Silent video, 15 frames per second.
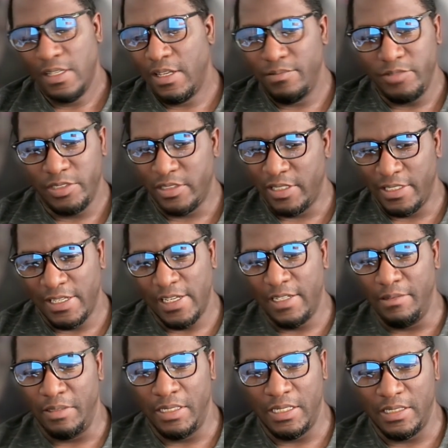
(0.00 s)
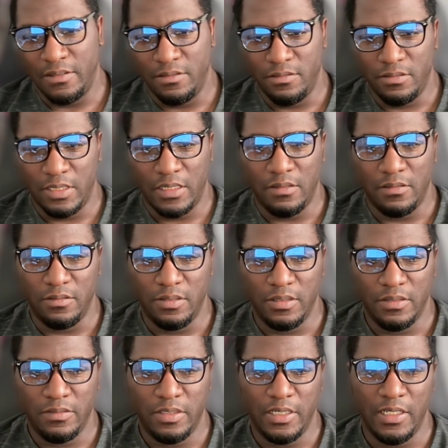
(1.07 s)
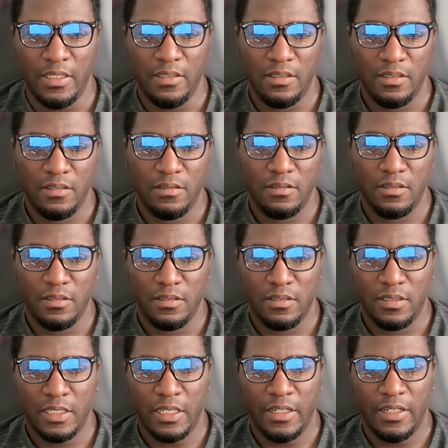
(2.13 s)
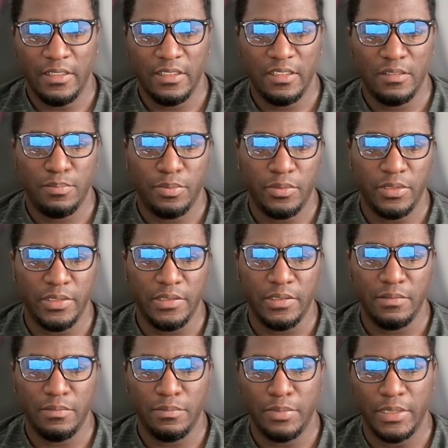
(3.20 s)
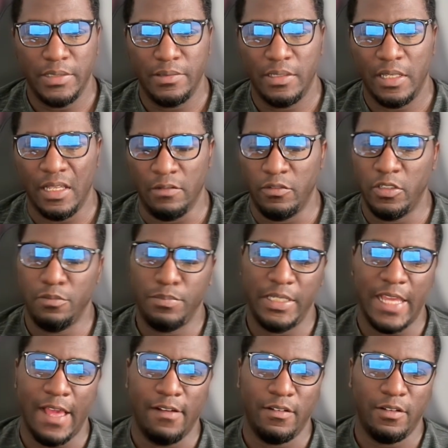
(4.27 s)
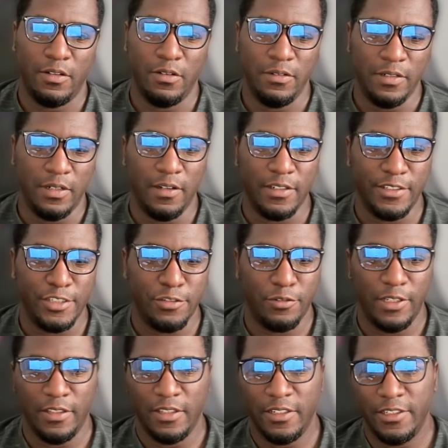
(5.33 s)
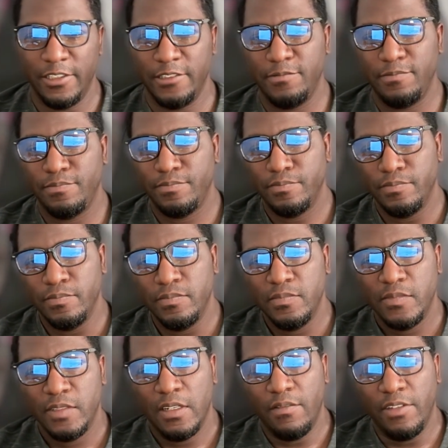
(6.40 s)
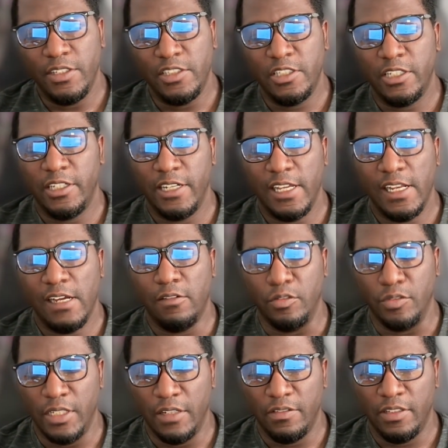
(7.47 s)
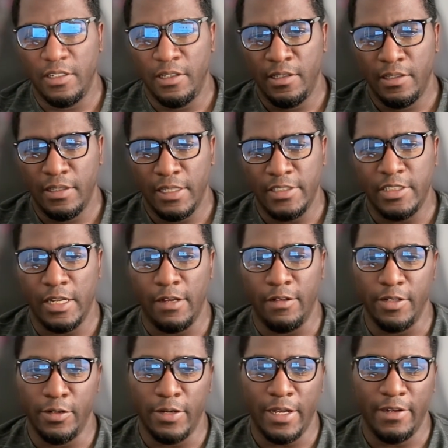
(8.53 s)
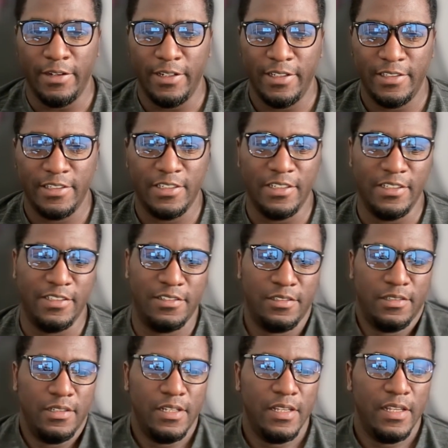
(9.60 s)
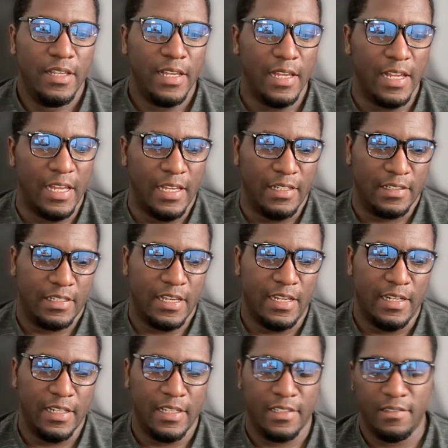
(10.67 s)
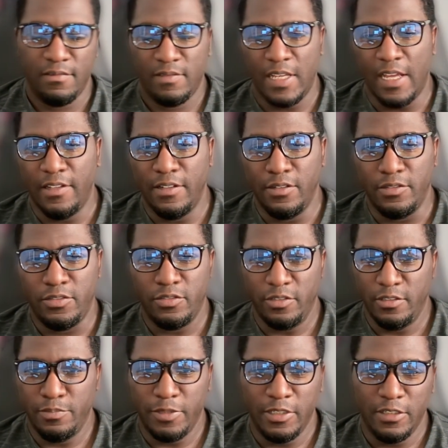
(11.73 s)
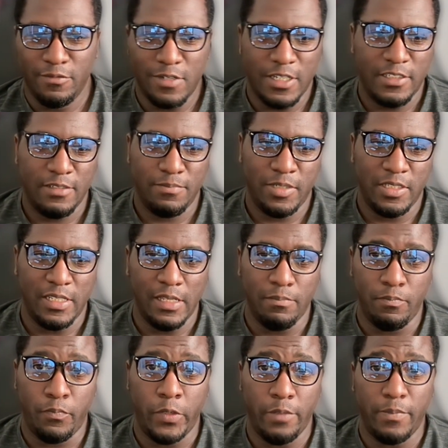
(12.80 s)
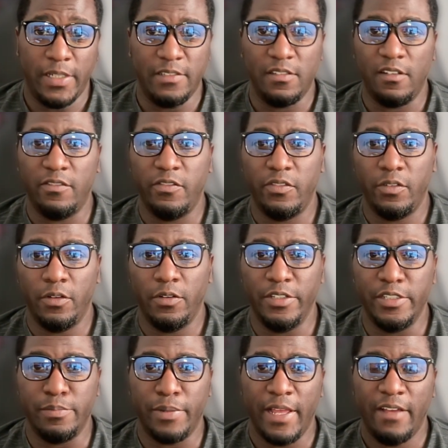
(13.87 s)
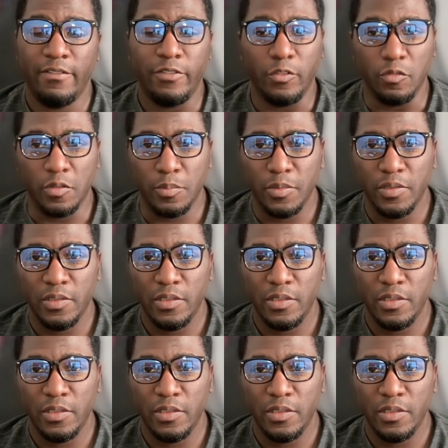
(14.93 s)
I'm just like, I don't really care at this point. But it will be out on August 23rd of this year, and I will definitely let y'all know how it is, because I kind of got no choice but to watch it, because I put myself on this platform